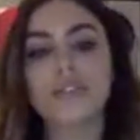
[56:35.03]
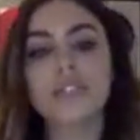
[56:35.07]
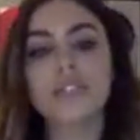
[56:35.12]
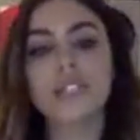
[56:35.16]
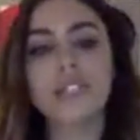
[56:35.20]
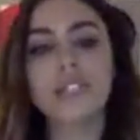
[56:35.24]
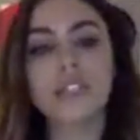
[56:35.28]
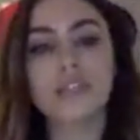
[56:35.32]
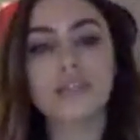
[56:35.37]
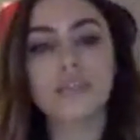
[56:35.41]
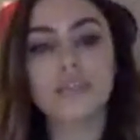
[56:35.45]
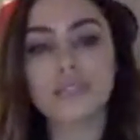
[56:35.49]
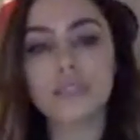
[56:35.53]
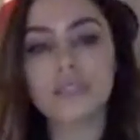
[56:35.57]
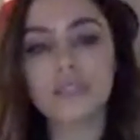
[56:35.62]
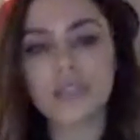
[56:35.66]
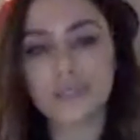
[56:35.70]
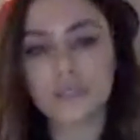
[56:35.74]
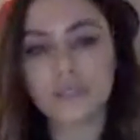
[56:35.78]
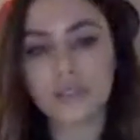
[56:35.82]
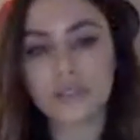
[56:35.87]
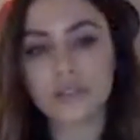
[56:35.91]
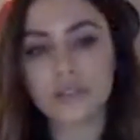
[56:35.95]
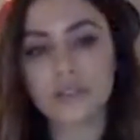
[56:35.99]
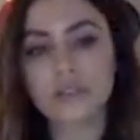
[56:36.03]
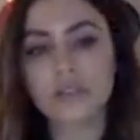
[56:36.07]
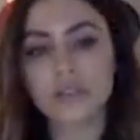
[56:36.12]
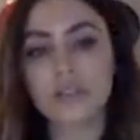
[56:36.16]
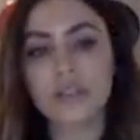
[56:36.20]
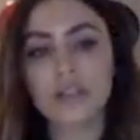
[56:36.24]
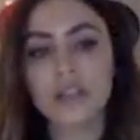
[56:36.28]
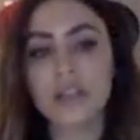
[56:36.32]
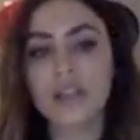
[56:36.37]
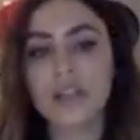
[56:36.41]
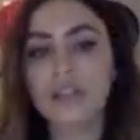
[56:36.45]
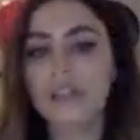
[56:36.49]
we can't be sure.
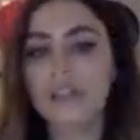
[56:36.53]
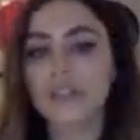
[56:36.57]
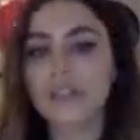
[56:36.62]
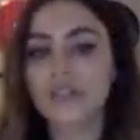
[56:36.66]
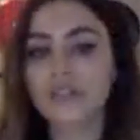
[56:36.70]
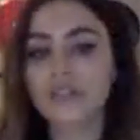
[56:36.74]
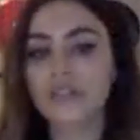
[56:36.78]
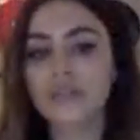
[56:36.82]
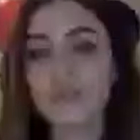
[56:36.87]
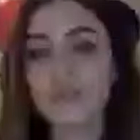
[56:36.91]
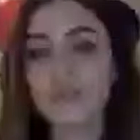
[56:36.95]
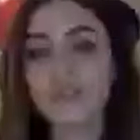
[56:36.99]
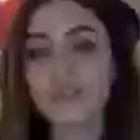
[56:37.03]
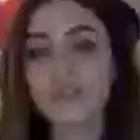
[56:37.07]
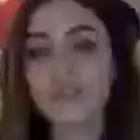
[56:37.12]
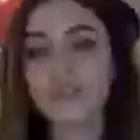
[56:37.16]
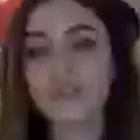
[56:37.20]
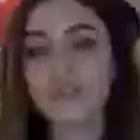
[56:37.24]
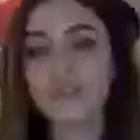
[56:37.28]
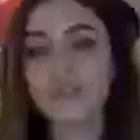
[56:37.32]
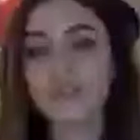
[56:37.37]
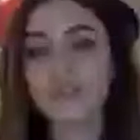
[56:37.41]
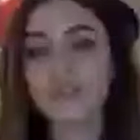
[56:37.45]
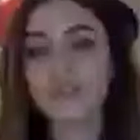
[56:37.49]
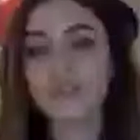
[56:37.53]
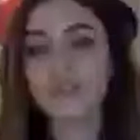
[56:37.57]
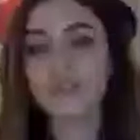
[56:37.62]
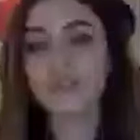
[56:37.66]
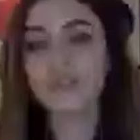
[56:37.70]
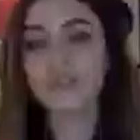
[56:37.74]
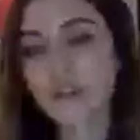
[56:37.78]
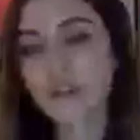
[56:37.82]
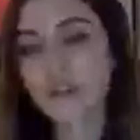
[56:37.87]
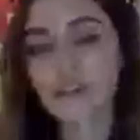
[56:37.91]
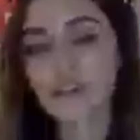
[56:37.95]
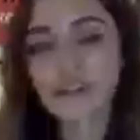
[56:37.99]
Trying the hardest not to
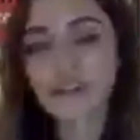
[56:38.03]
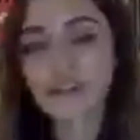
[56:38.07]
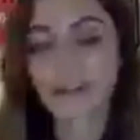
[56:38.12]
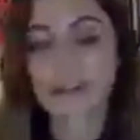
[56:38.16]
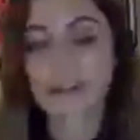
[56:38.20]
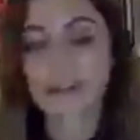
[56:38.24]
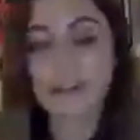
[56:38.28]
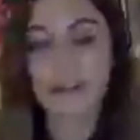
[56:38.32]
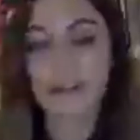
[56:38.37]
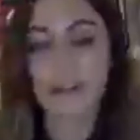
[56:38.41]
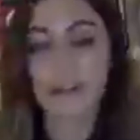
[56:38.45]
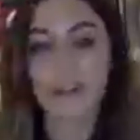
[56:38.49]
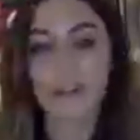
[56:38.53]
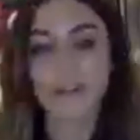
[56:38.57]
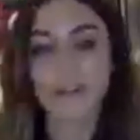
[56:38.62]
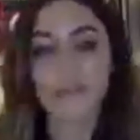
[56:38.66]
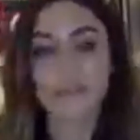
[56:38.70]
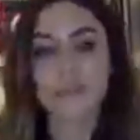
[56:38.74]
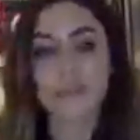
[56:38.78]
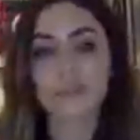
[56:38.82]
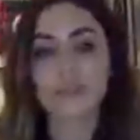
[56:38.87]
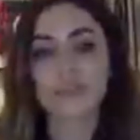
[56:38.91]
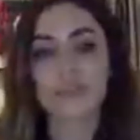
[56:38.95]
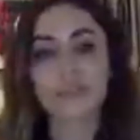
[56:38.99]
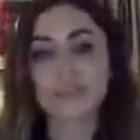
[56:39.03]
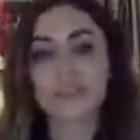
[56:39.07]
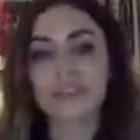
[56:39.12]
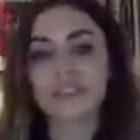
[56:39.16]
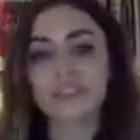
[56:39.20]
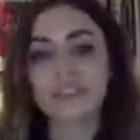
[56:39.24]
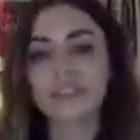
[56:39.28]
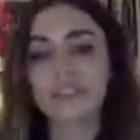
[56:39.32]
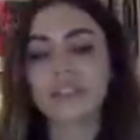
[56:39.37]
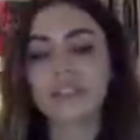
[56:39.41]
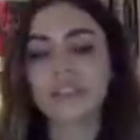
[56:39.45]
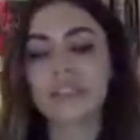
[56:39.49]
fall, but I just get
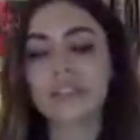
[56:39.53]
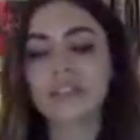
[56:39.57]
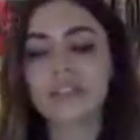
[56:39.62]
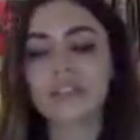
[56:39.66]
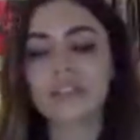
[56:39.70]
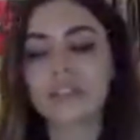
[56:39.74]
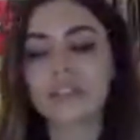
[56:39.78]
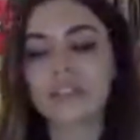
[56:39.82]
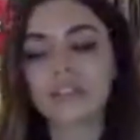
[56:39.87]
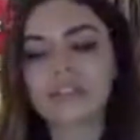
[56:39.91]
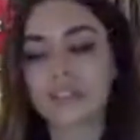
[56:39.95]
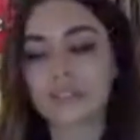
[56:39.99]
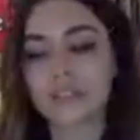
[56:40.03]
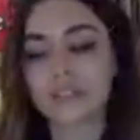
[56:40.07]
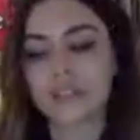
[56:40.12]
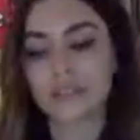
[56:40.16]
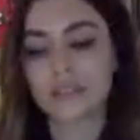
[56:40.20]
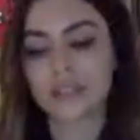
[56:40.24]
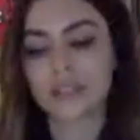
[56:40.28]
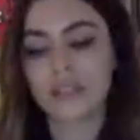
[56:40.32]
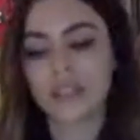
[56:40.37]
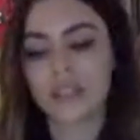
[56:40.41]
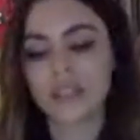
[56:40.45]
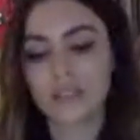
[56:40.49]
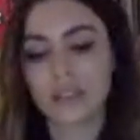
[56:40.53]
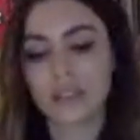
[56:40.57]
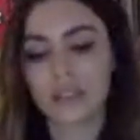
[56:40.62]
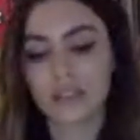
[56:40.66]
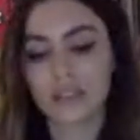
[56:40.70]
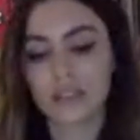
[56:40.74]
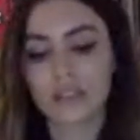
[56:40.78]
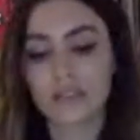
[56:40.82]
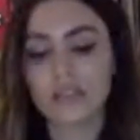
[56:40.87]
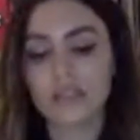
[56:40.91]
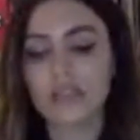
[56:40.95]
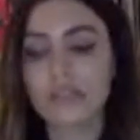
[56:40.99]
anxious.
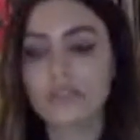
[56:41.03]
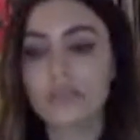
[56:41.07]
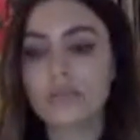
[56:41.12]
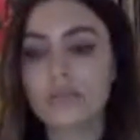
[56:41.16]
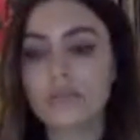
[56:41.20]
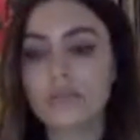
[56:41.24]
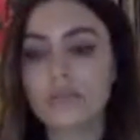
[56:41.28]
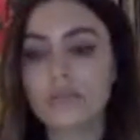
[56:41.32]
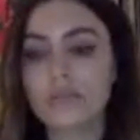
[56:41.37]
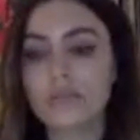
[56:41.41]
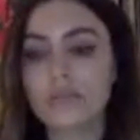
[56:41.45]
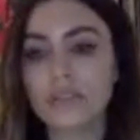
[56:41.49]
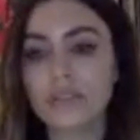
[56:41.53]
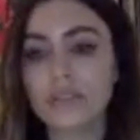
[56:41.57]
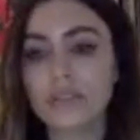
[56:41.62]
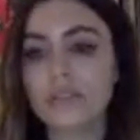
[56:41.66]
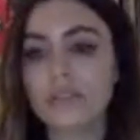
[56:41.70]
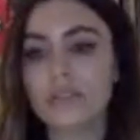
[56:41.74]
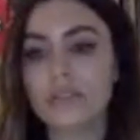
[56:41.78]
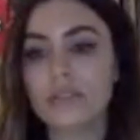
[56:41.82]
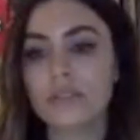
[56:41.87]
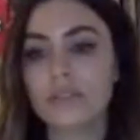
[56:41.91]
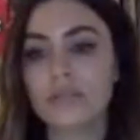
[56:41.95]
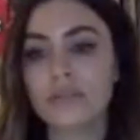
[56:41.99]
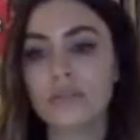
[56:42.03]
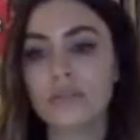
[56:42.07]
Tell me, tell